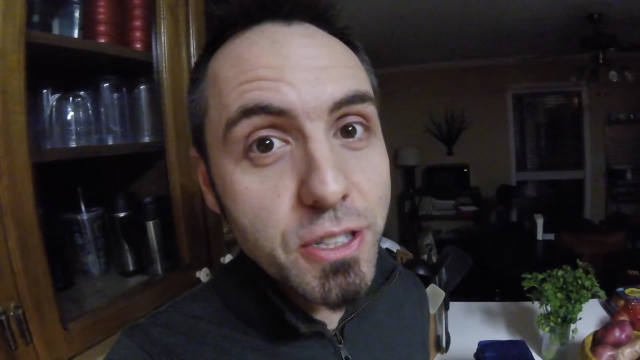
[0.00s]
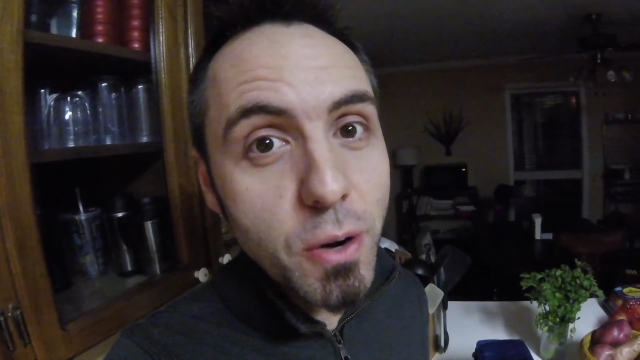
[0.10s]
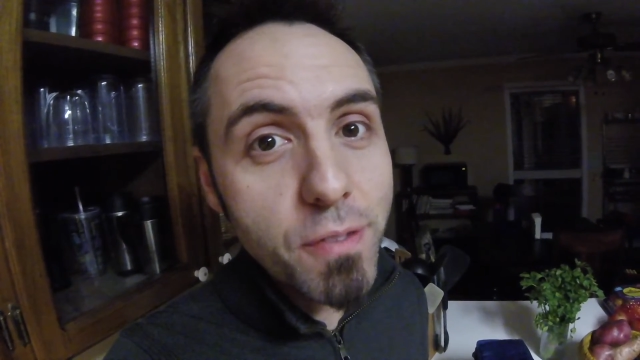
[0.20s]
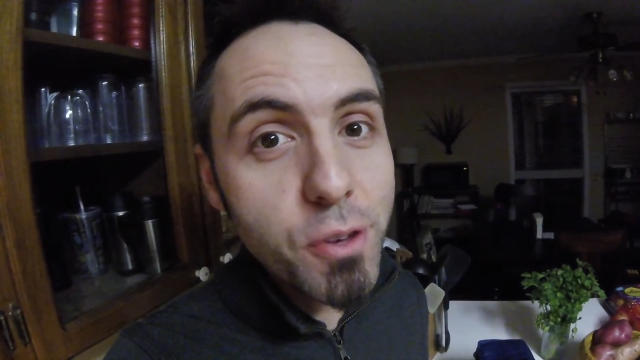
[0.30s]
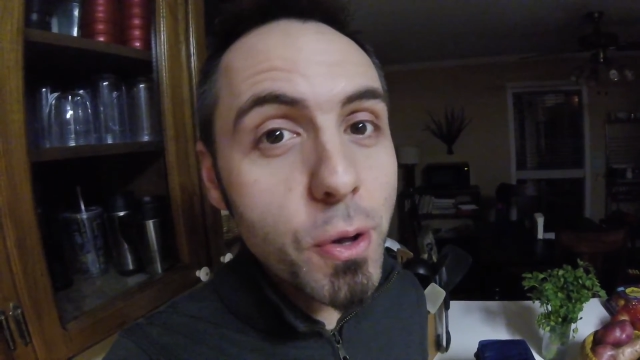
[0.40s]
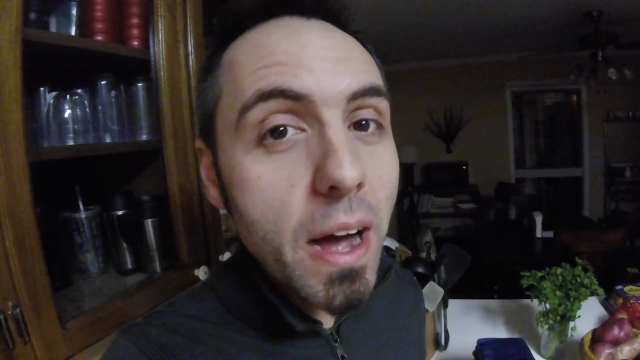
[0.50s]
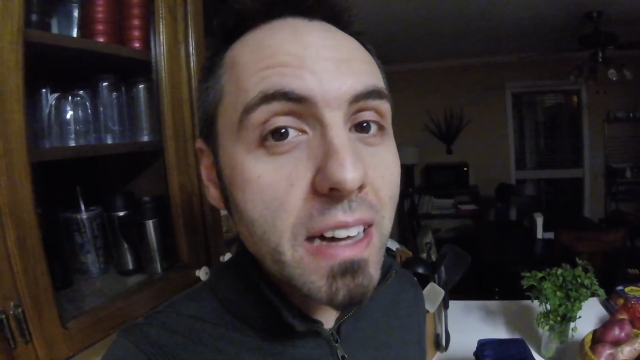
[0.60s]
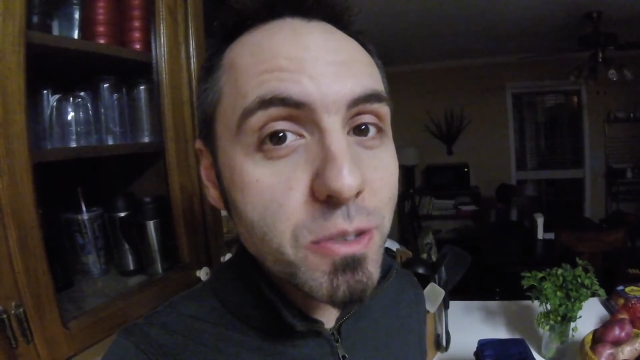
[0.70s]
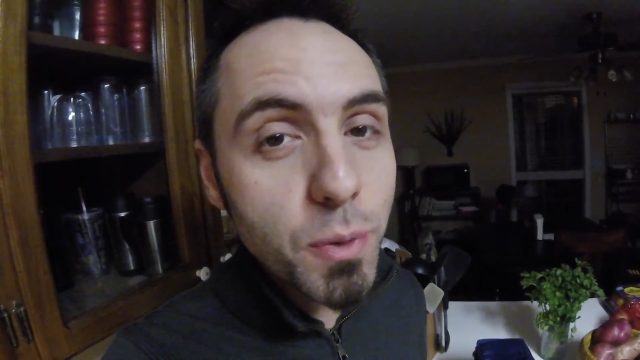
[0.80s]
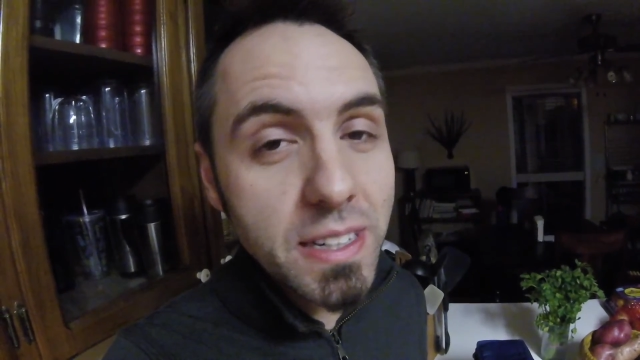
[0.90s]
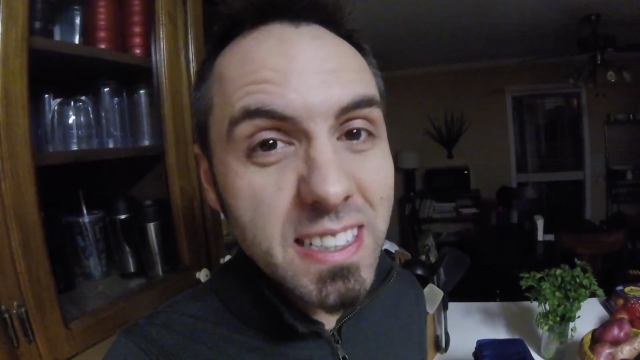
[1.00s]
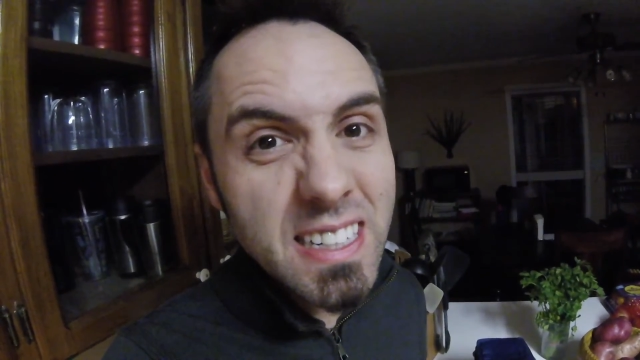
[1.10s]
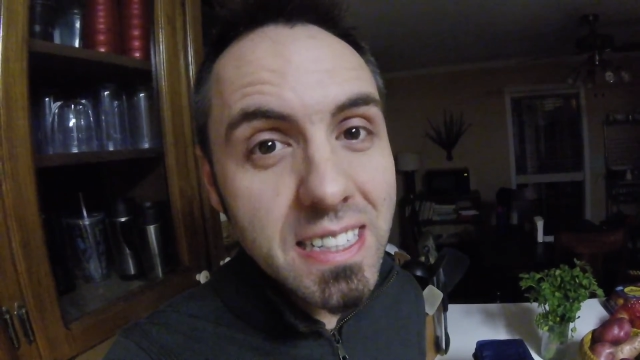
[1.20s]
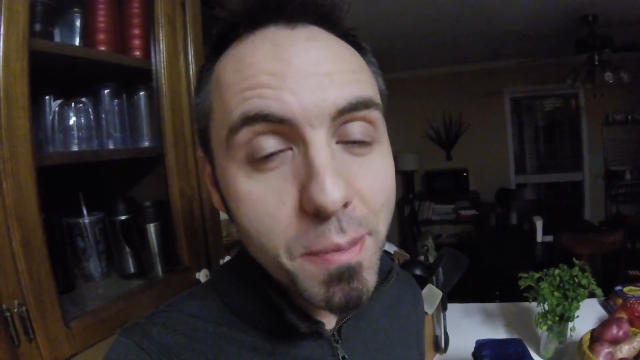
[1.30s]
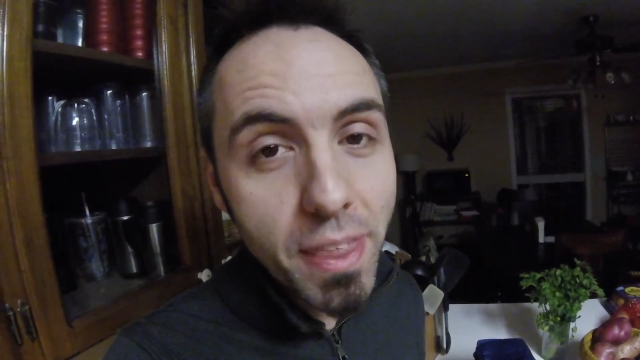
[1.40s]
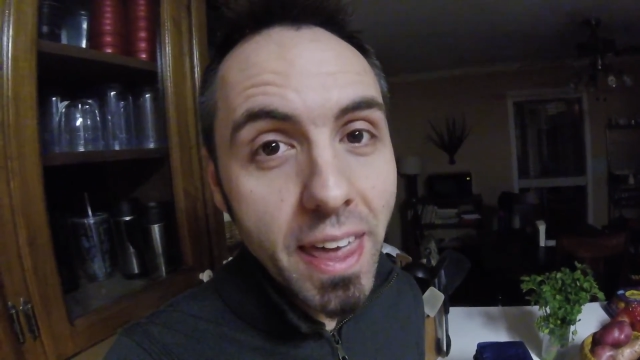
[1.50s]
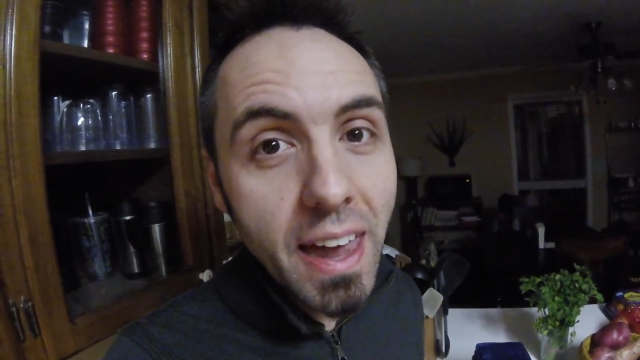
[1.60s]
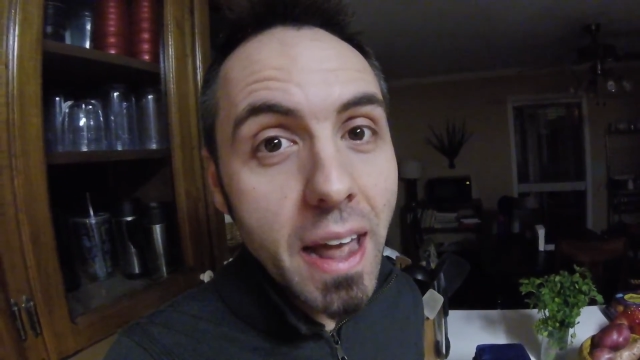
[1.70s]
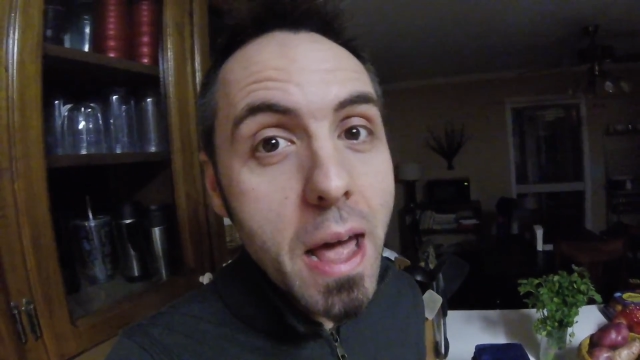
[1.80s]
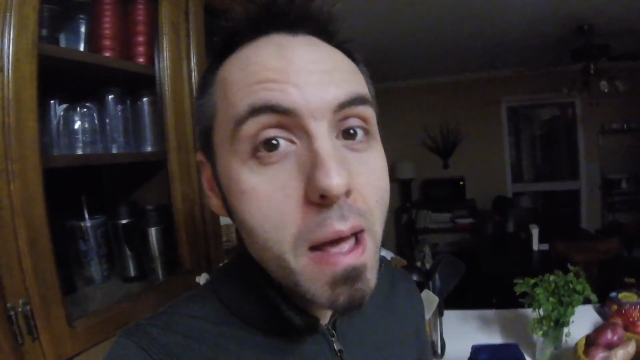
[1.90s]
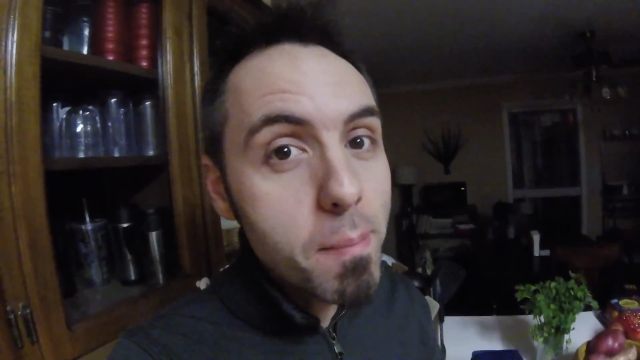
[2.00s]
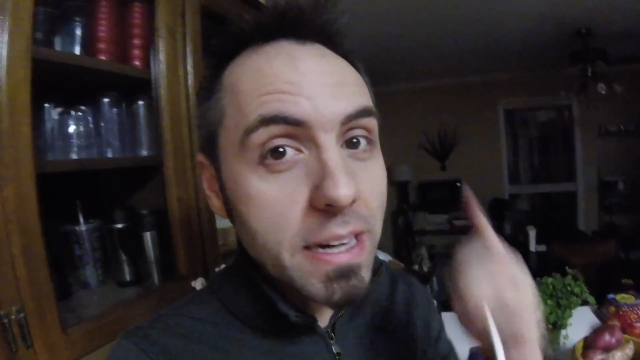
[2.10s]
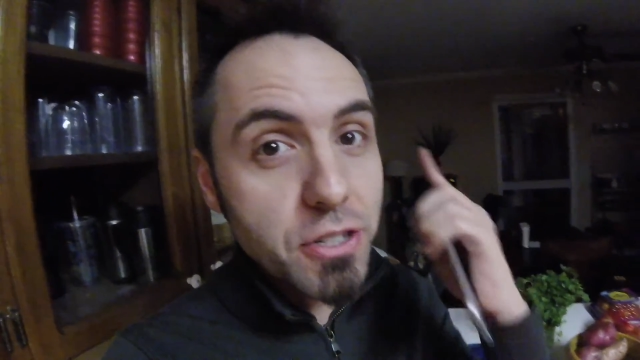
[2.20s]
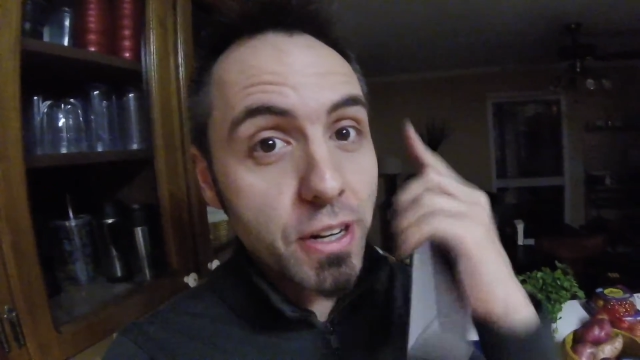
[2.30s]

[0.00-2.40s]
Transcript: So if you guys want to see some of that, make